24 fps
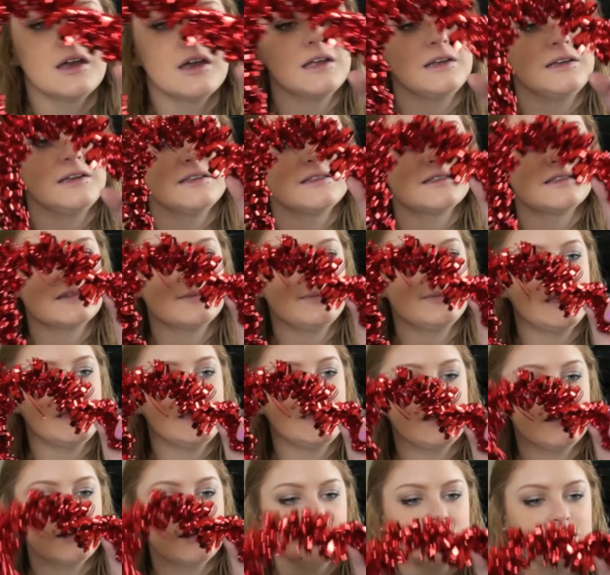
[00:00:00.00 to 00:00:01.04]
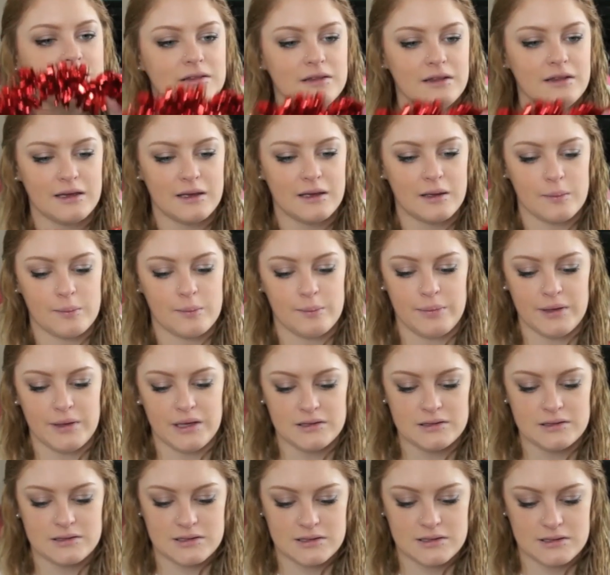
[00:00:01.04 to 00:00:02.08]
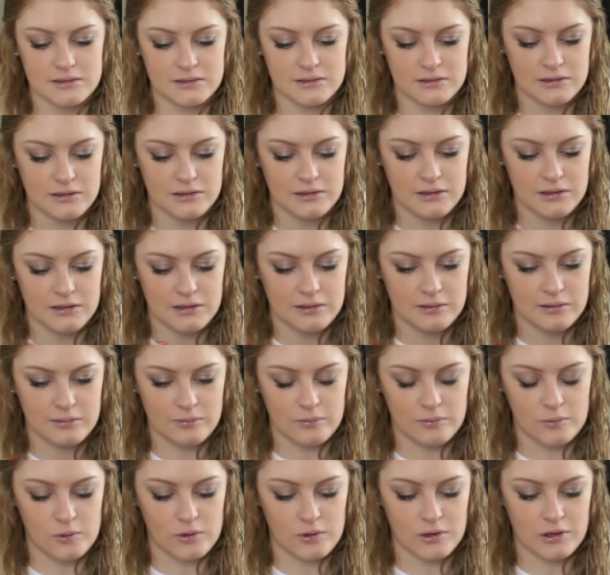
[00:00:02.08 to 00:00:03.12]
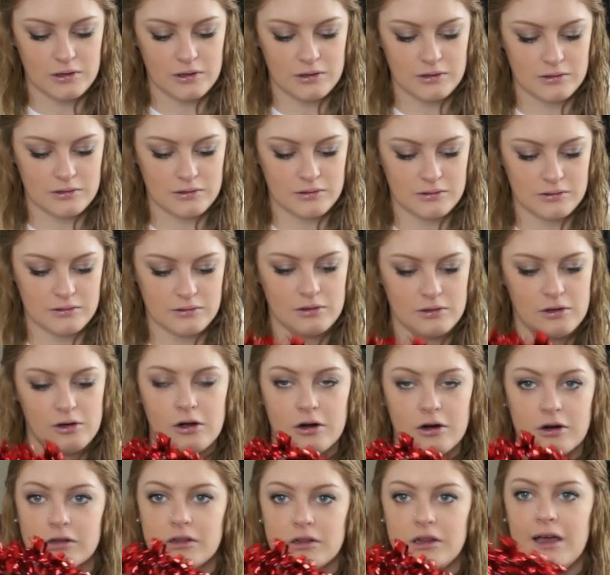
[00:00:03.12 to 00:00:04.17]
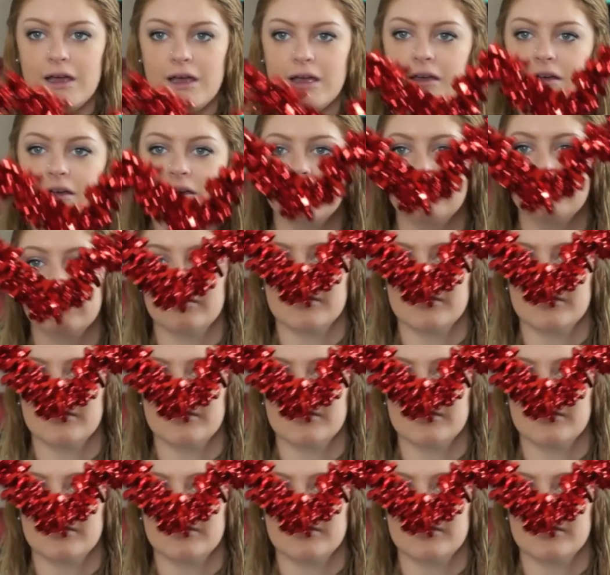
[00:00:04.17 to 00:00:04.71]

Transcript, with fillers: It needs to be, like, bent more heart-like.